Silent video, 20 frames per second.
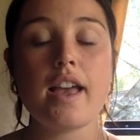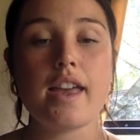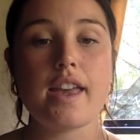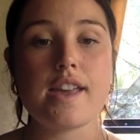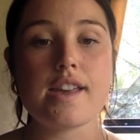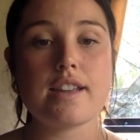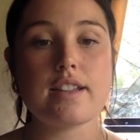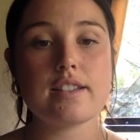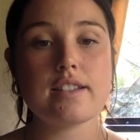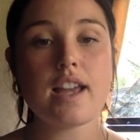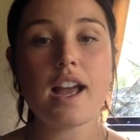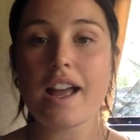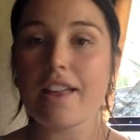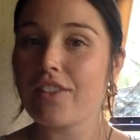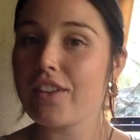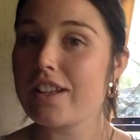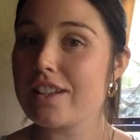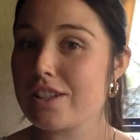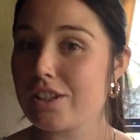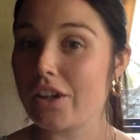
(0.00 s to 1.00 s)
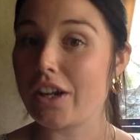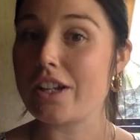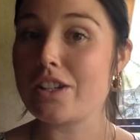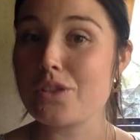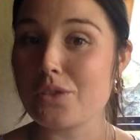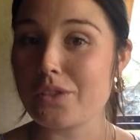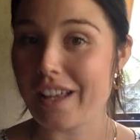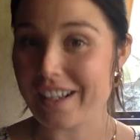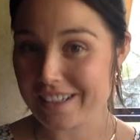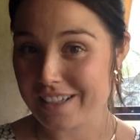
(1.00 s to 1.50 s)
And yeah, I think it's a great
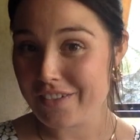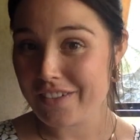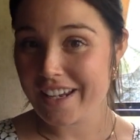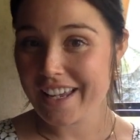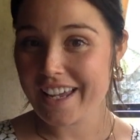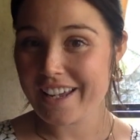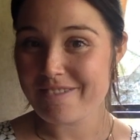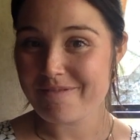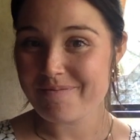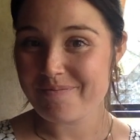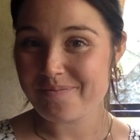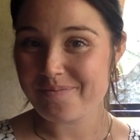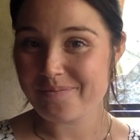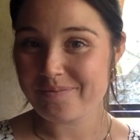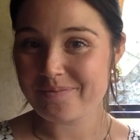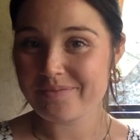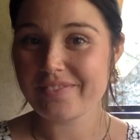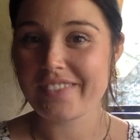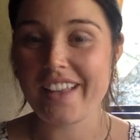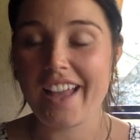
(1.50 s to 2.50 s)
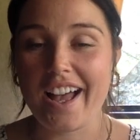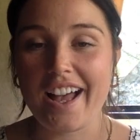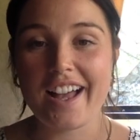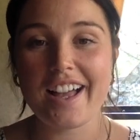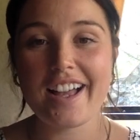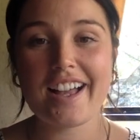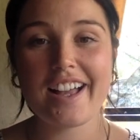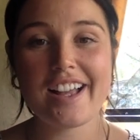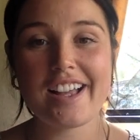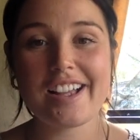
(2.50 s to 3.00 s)
school activity.
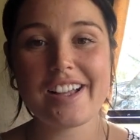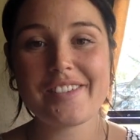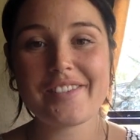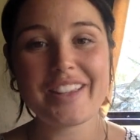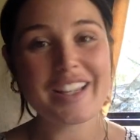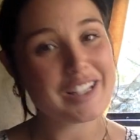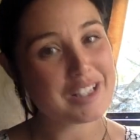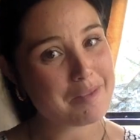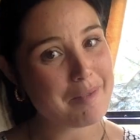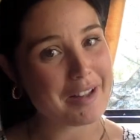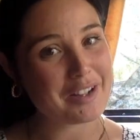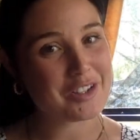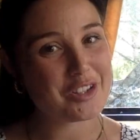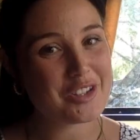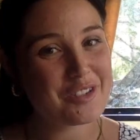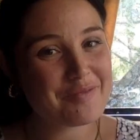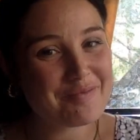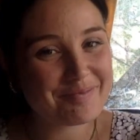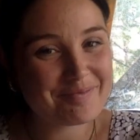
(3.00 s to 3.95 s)
Thank you so much.